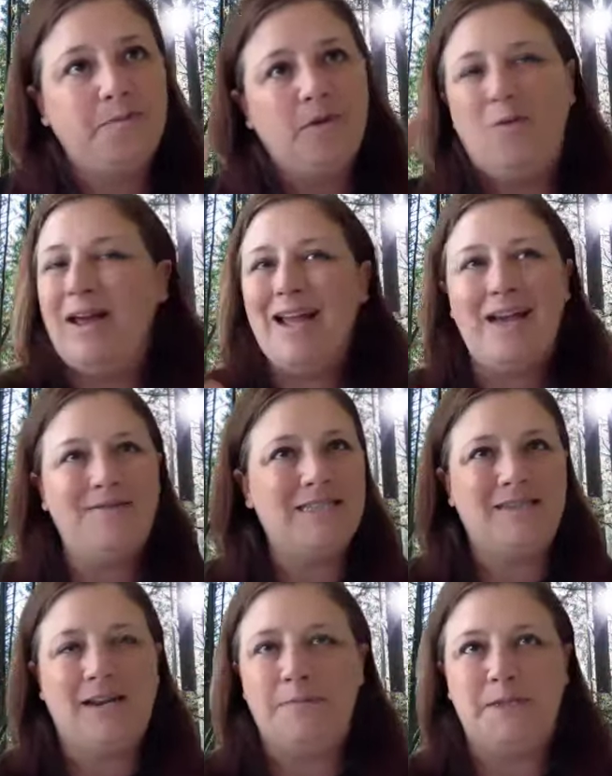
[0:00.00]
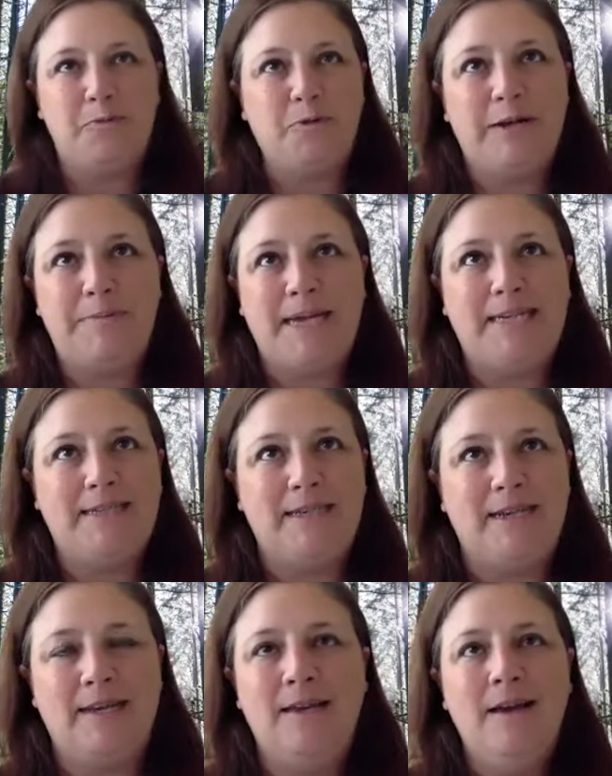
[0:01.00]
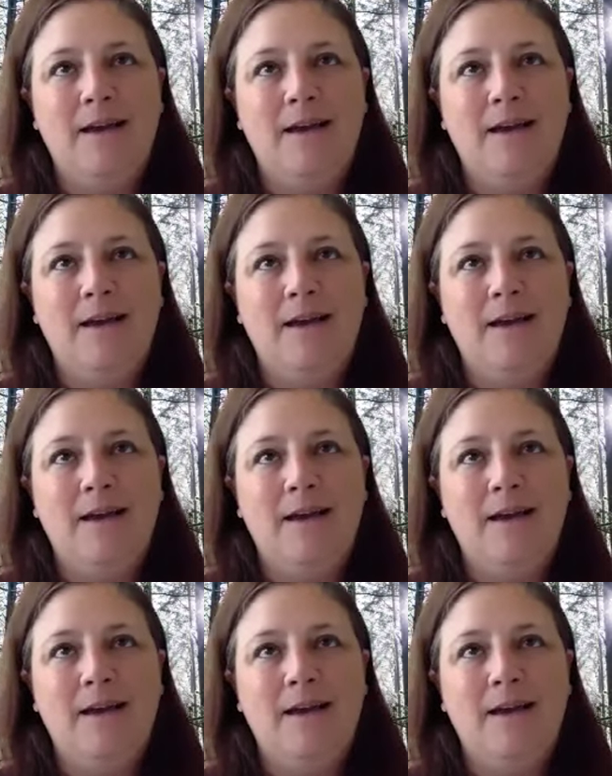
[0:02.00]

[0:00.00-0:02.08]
the way I have it set up, it's pretty basic.